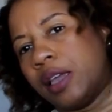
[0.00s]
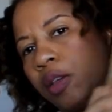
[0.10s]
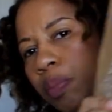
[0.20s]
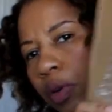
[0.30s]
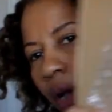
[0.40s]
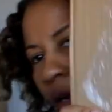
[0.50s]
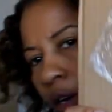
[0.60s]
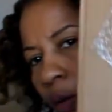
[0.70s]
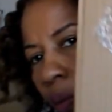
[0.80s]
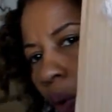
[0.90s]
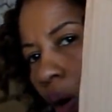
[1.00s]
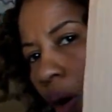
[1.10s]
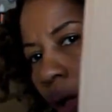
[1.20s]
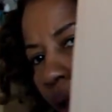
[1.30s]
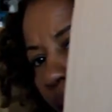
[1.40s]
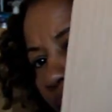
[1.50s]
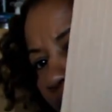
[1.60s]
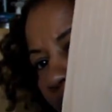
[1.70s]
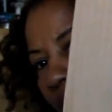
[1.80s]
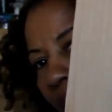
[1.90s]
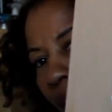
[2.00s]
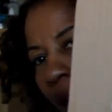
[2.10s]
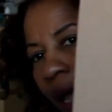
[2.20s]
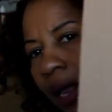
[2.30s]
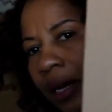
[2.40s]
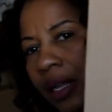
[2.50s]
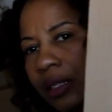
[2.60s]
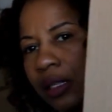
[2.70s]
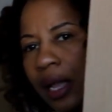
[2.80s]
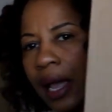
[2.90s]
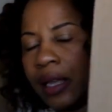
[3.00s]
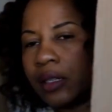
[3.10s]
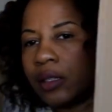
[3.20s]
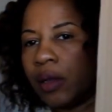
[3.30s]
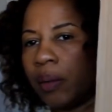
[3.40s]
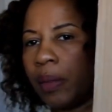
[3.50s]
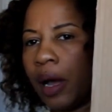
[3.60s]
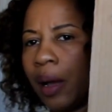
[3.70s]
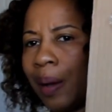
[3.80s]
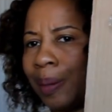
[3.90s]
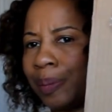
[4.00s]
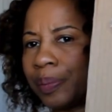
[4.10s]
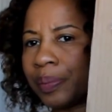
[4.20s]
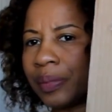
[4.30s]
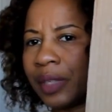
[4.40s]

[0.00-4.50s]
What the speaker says: that you put on your wall, and it's like some